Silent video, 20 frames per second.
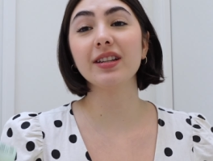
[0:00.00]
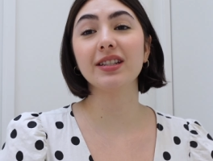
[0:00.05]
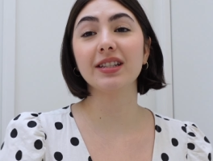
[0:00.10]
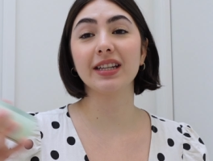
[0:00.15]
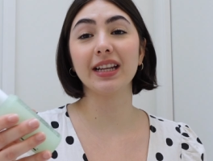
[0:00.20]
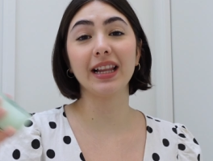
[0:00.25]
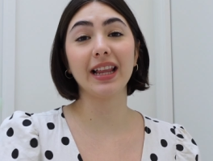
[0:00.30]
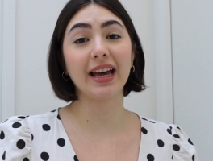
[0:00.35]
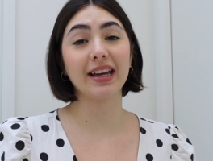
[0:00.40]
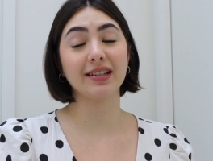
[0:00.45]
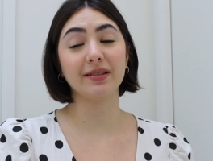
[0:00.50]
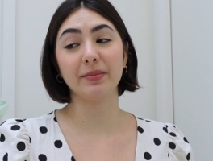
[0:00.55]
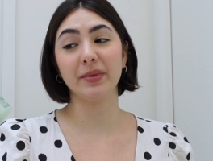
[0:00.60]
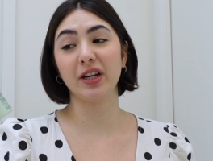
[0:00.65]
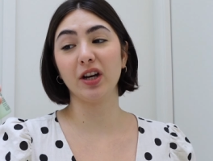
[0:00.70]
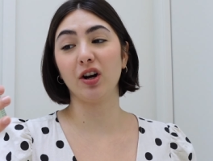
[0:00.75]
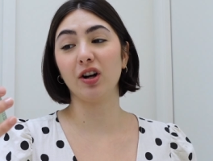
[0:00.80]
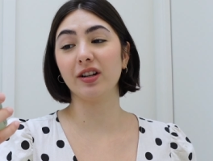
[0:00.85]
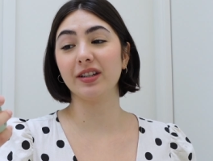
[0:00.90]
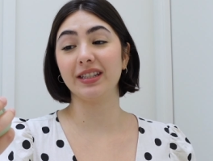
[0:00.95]
this to last
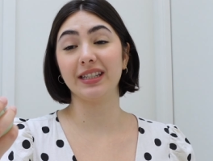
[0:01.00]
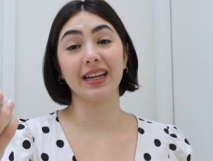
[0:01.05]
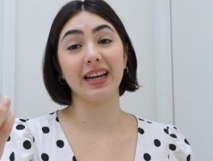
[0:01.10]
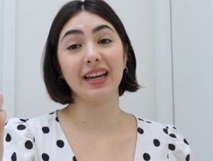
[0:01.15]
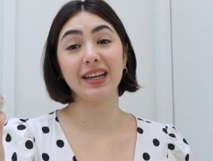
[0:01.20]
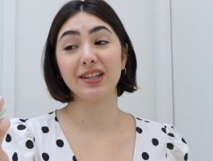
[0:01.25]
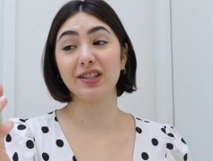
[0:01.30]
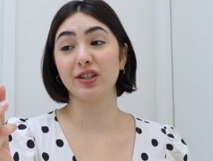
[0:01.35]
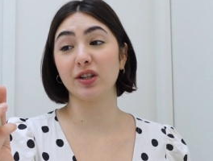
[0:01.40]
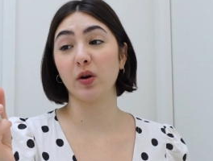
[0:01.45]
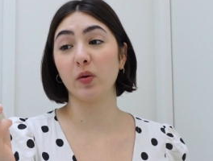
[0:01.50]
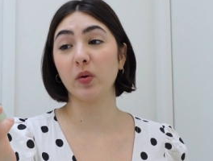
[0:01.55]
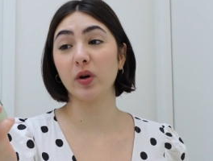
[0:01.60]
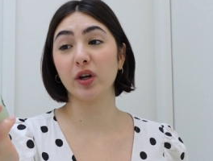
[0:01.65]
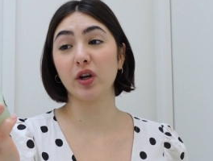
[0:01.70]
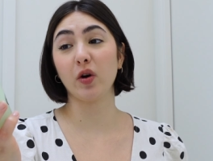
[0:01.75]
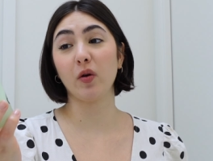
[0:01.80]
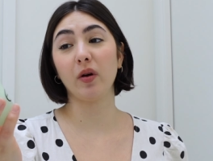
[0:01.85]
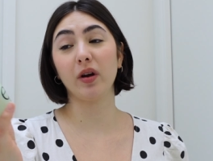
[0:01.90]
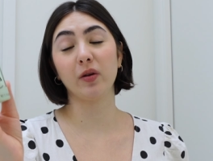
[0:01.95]
me all day, so
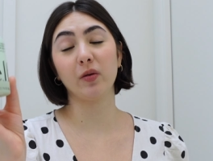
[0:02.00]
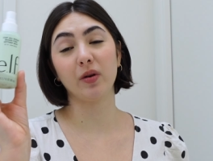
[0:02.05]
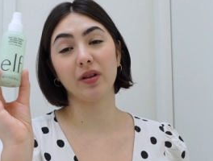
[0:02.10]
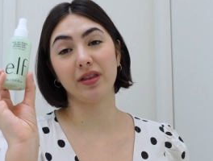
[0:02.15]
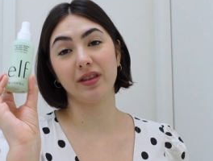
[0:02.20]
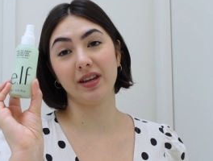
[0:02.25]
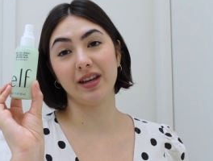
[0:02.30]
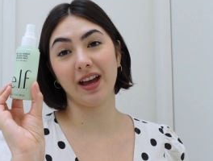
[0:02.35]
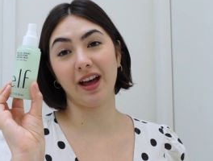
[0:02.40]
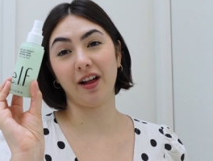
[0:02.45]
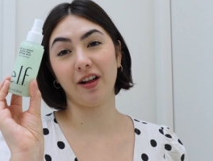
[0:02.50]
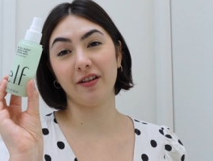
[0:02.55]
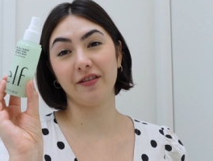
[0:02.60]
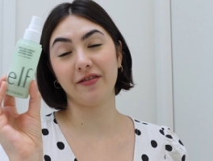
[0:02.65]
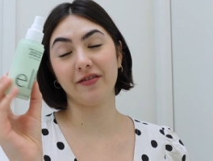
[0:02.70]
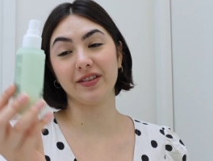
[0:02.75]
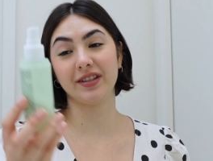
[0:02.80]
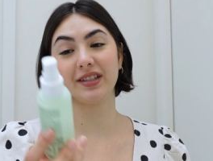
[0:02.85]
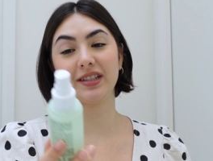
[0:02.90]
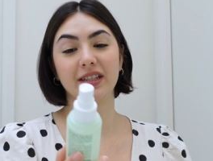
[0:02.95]
we're going with the
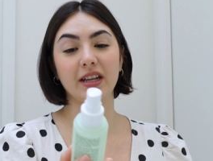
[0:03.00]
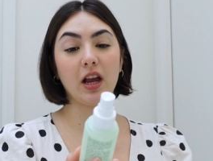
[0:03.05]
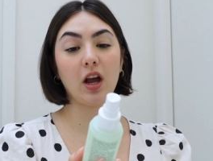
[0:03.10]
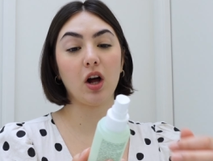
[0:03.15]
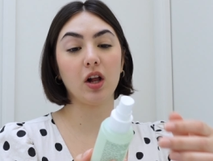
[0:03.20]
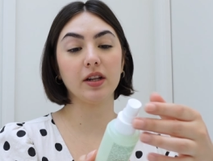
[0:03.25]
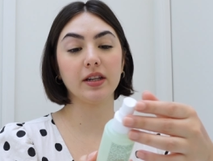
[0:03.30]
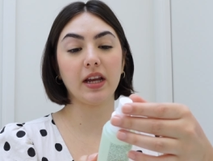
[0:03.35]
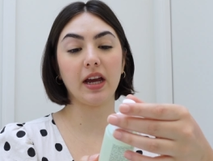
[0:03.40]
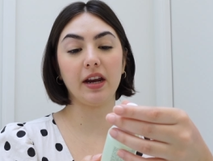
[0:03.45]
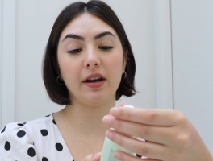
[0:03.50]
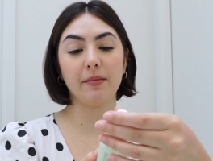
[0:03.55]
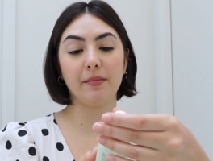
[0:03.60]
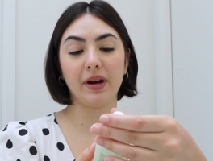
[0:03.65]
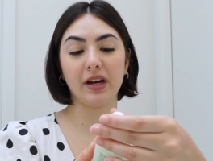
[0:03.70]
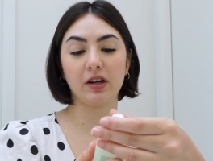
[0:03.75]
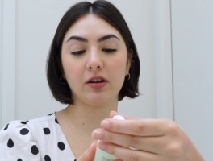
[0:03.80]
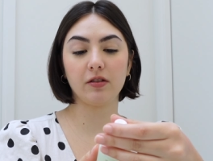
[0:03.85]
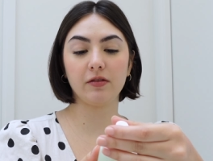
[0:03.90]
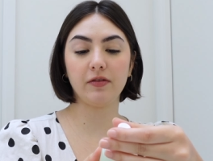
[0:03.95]
e.l.f. Stay All Night
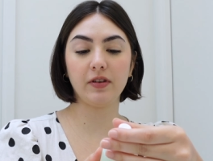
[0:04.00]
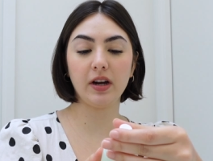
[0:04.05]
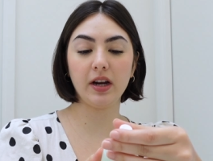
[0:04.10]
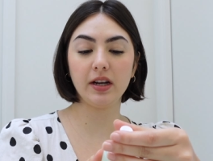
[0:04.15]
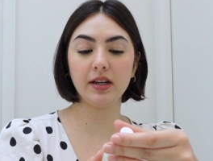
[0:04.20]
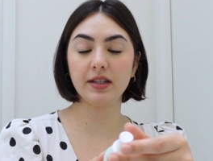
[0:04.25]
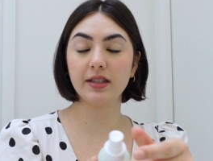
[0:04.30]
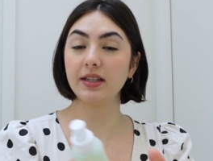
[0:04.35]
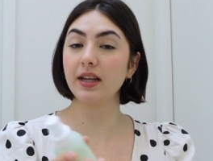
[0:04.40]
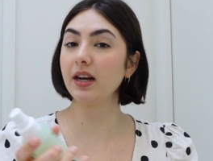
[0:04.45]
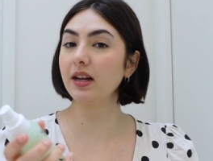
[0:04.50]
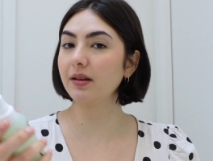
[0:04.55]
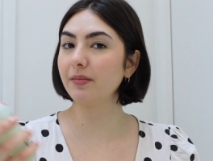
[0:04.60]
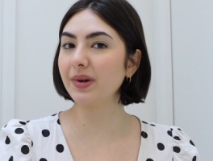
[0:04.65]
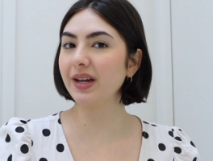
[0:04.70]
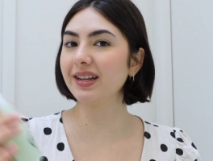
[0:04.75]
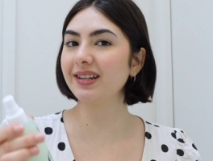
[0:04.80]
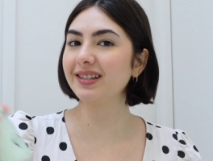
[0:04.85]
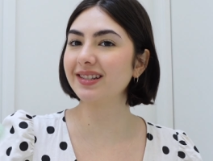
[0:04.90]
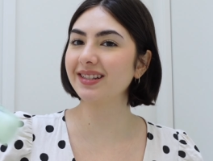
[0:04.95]
Microfine Setting
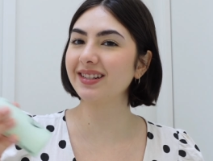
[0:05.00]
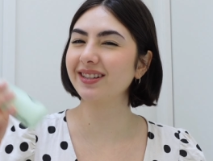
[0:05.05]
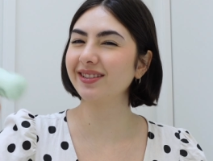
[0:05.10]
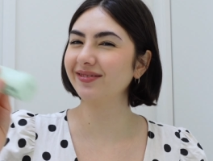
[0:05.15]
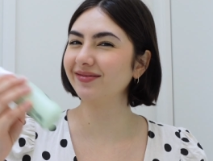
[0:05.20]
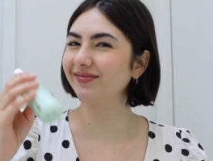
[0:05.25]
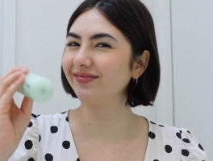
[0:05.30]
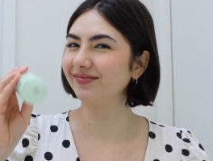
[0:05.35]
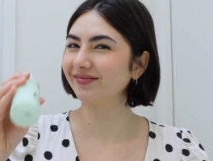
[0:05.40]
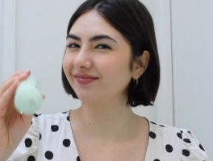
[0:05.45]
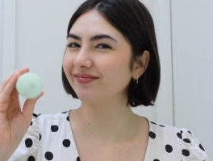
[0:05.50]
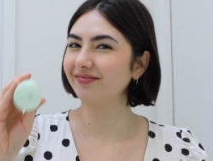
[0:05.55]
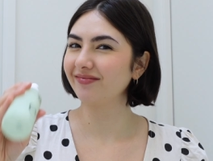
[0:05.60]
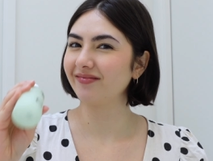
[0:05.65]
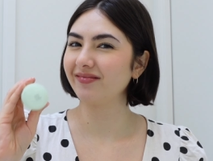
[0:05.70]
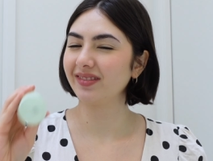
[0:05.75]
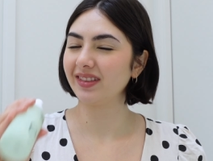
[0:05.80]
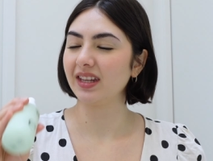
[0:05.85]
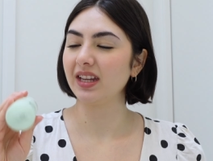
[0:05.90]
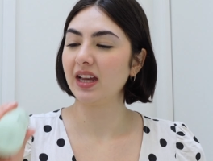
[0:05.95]
Mist
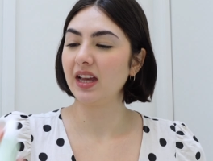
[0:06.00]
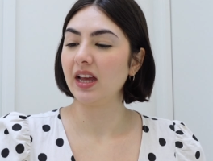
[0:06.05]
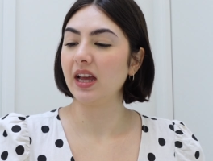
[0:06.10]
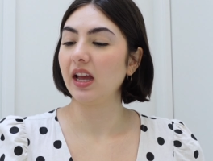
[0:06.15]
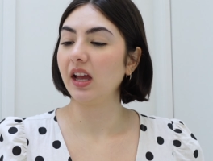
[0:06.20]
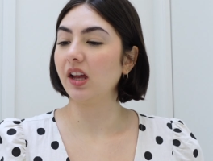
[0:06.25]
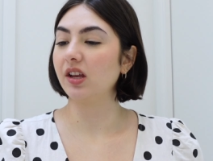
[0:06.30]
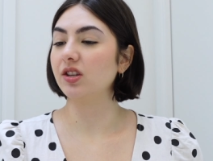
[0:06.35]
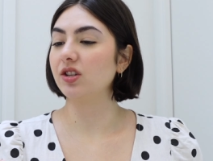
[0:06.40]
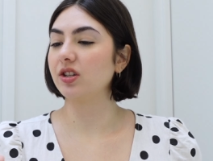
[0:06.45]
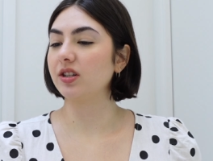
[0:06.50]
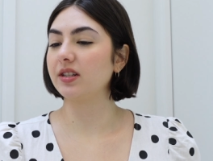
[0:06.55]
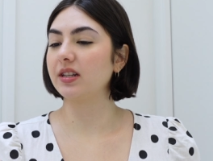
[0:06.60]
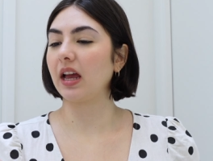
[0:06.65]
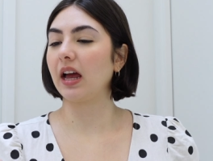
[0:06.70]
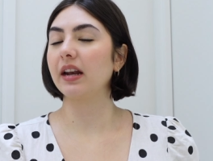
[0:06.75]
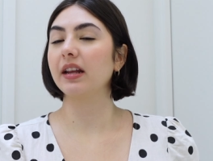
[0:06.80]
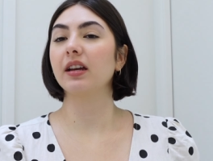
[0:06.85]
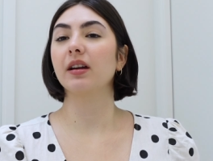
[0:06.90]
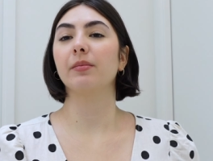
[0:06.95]
and just
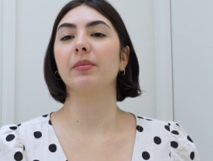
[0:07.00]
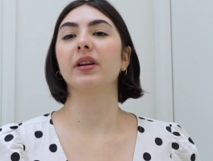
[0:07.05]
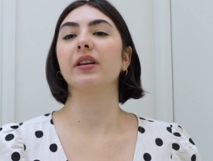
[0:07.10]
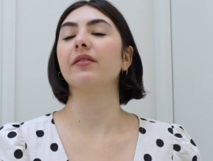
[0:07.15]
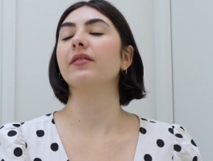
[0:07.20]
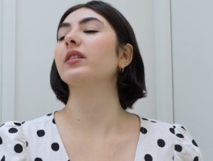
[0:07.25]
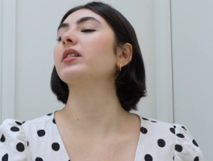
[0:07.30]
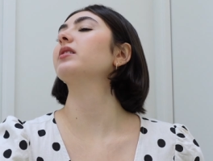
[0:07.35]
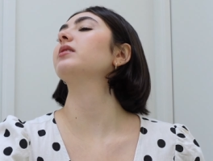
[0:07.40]
adding a bit of